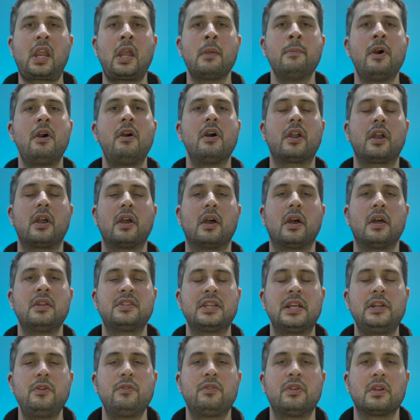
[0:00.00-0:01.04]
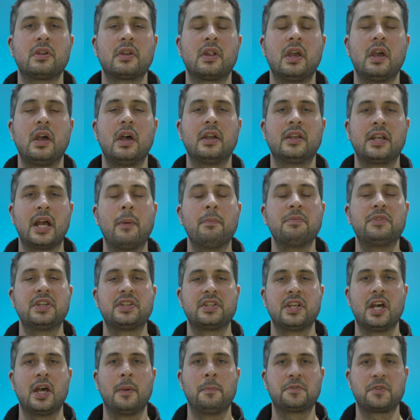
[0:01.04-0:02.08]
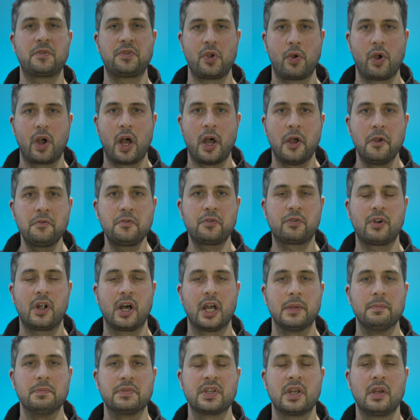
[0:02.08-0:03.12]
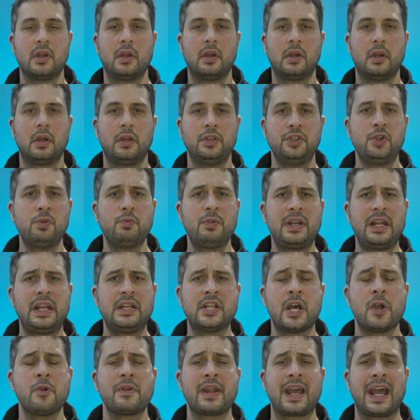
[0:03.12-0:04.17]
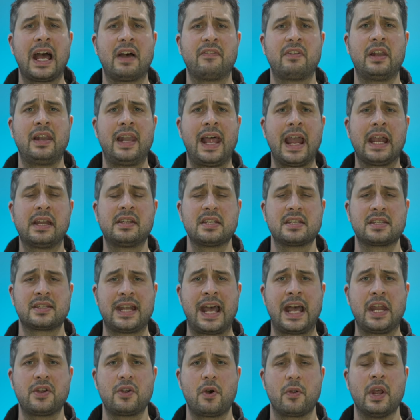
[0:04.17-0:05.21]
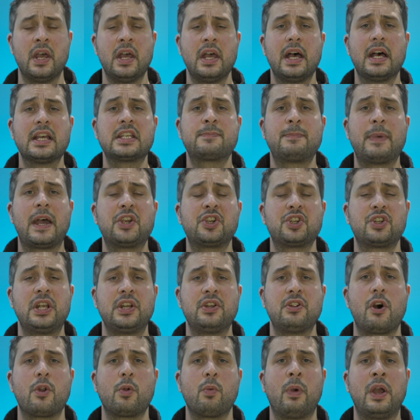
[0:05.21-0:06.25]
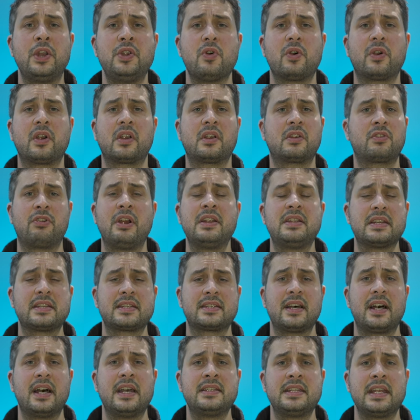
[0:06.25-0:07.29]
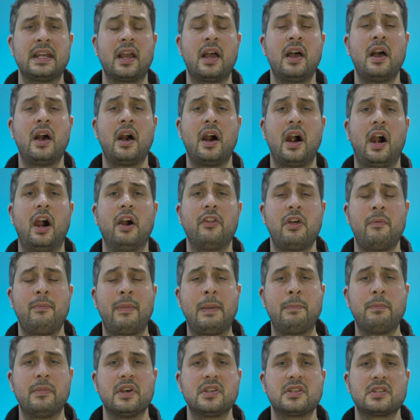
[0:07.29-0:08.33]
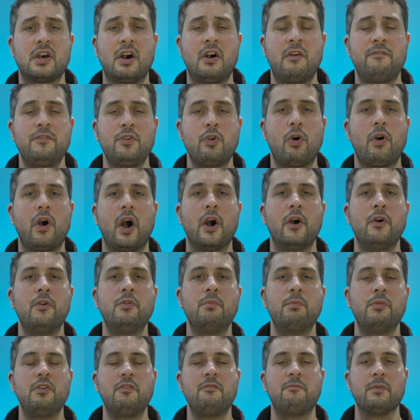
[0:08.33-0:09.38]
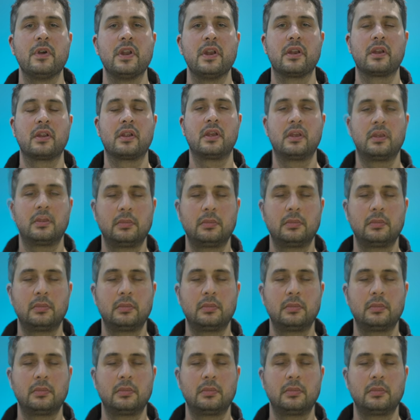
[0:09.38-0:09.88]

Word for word: Mark, until you can come to terms with your own crimes, you really don't have a leg to stand on, especially not when you're criticizing other members of your own movement.